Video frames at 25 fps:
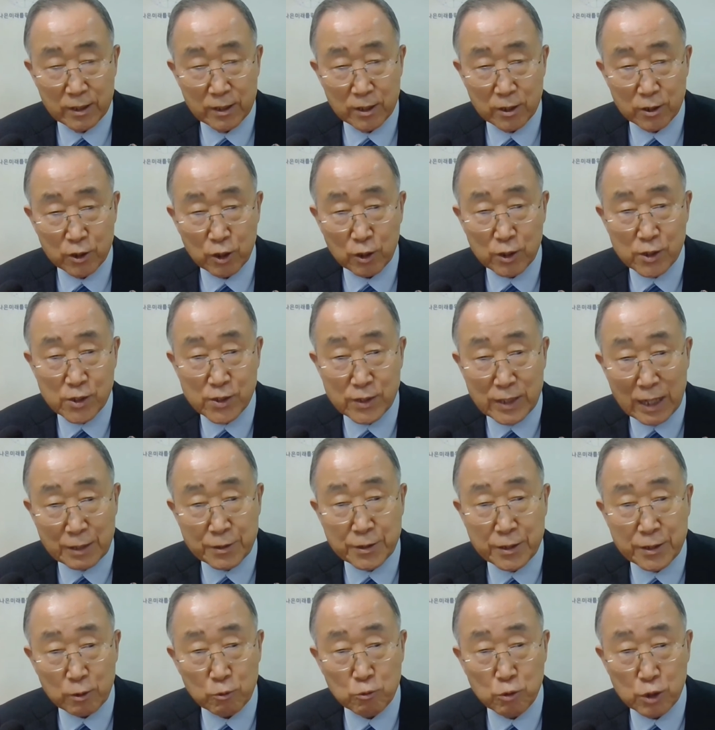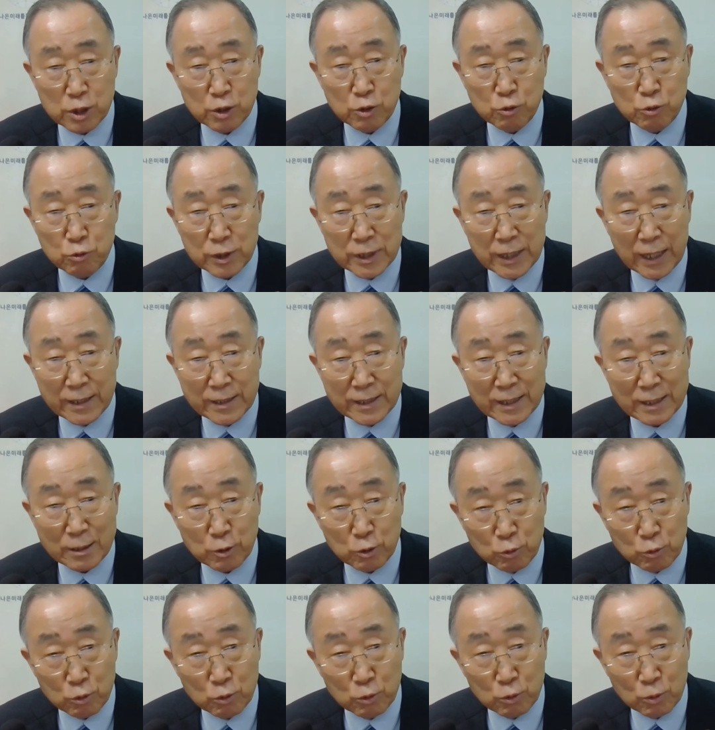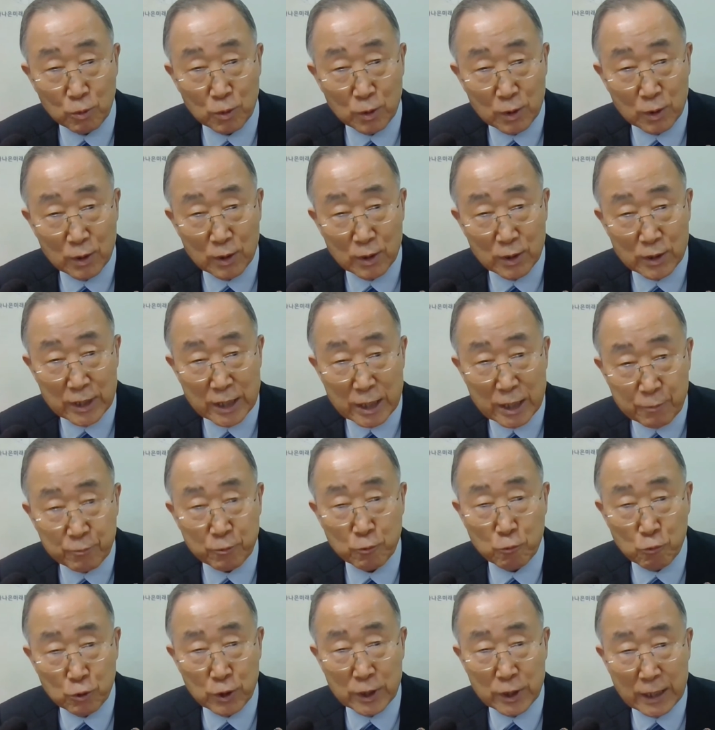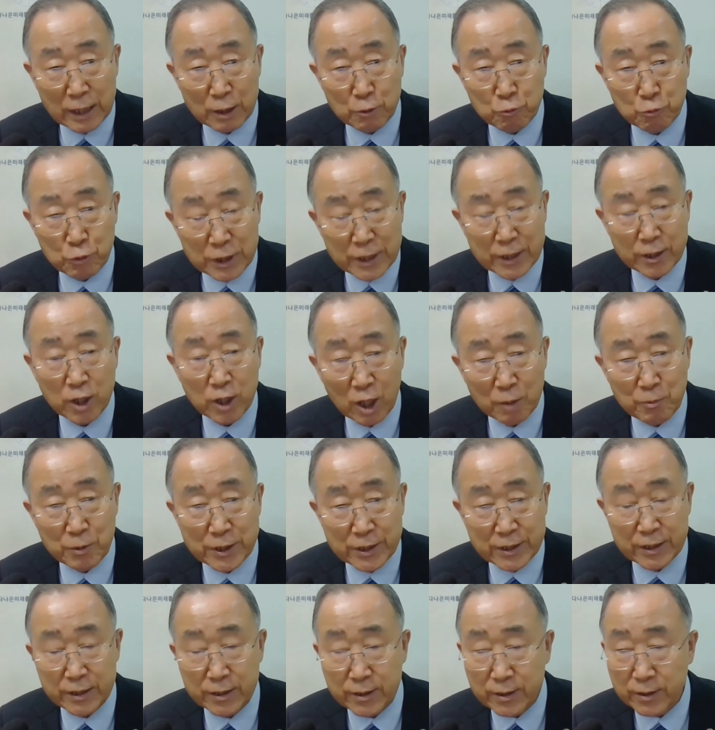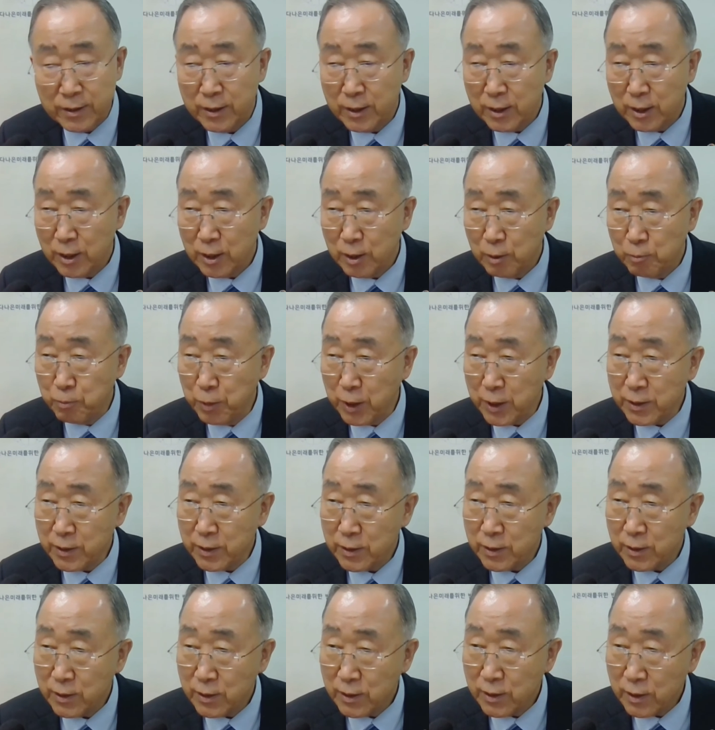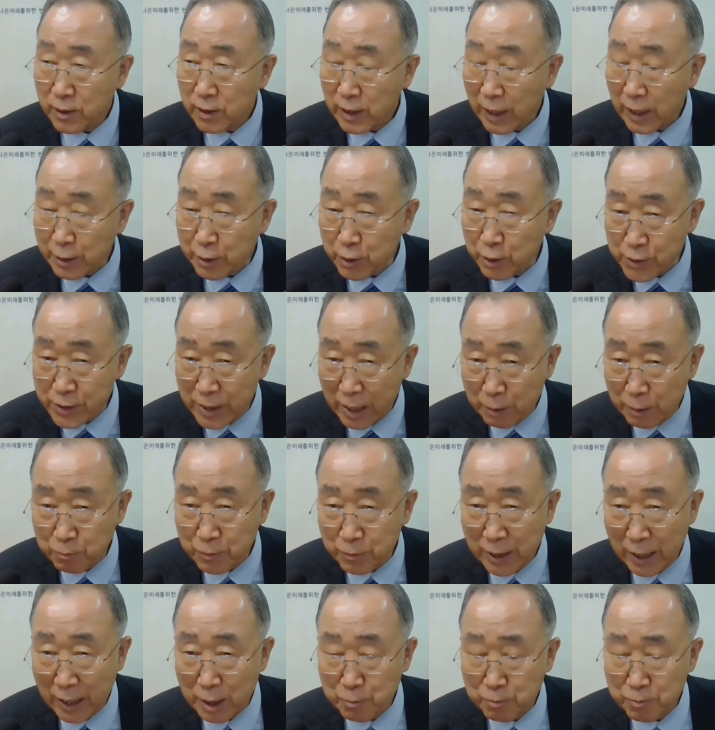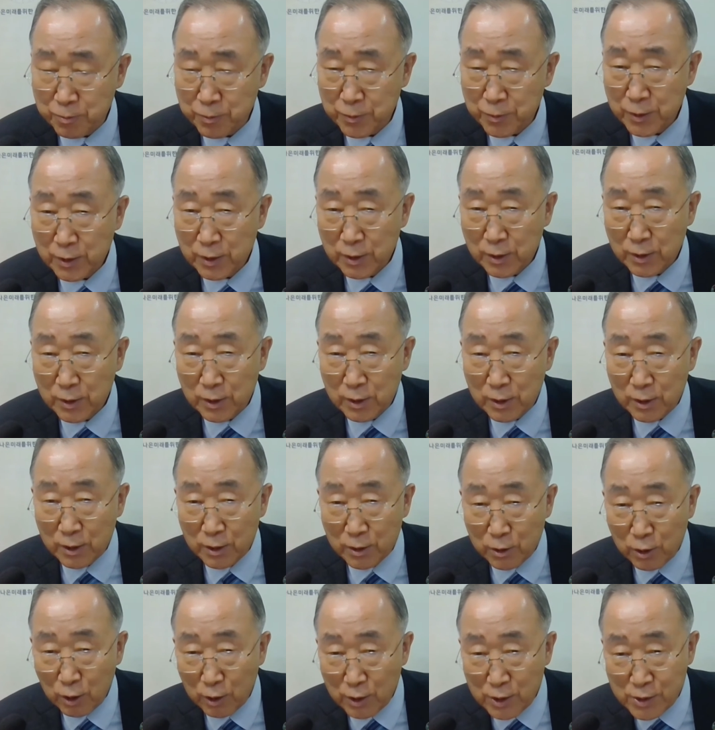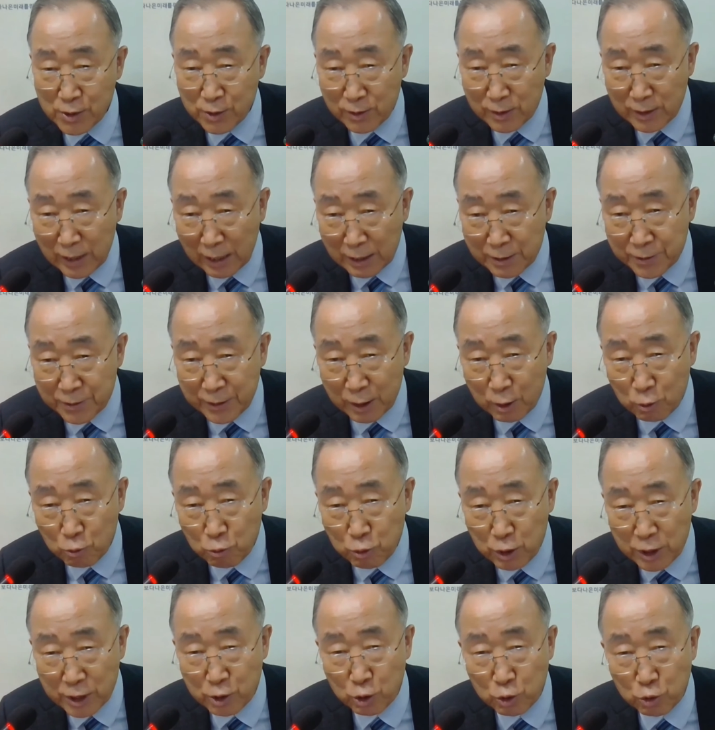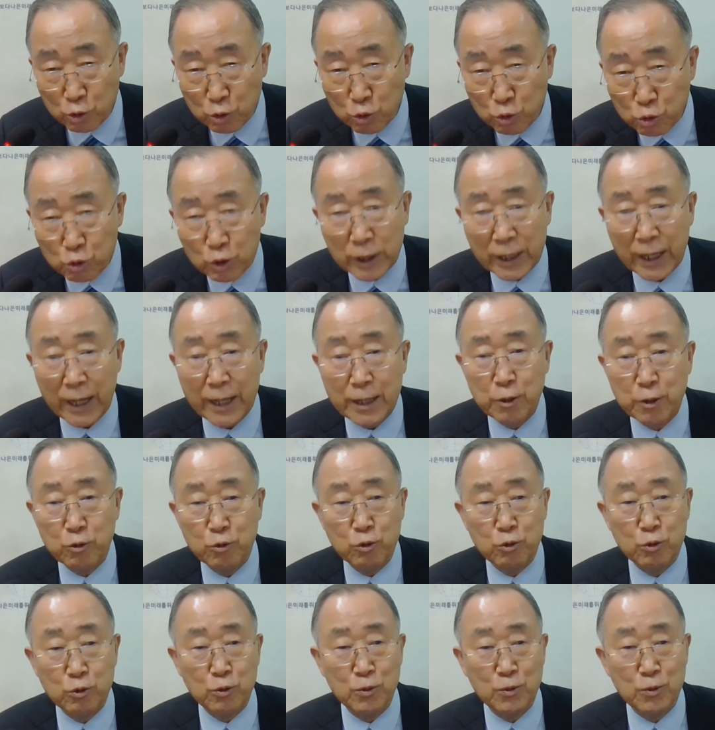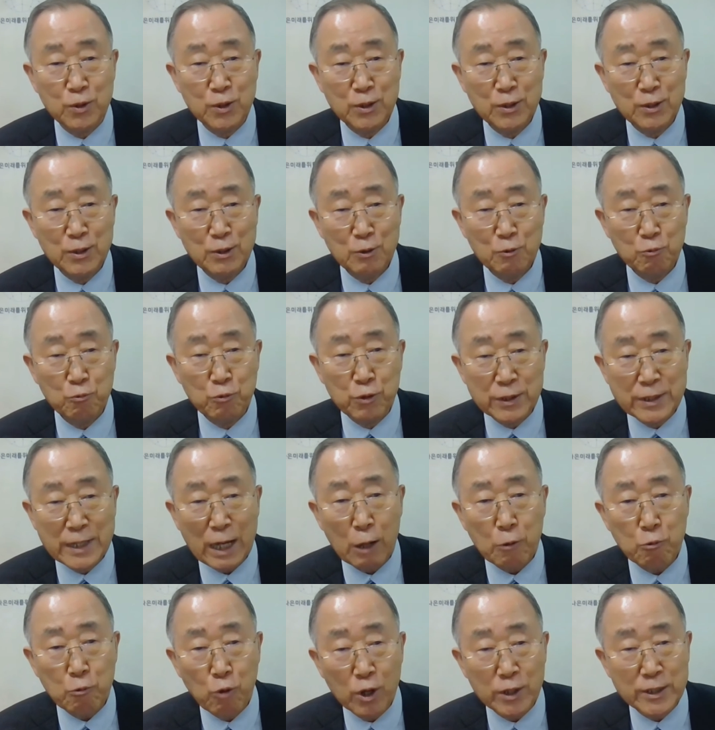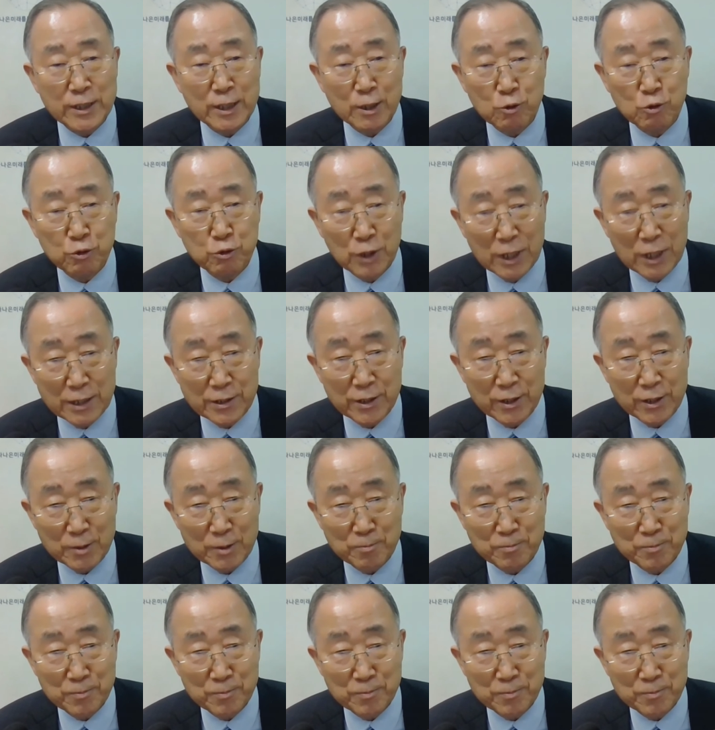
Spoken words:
There is nothing which we cannot do if we are really committed. But at the same time, there is nothing which you can do without working together.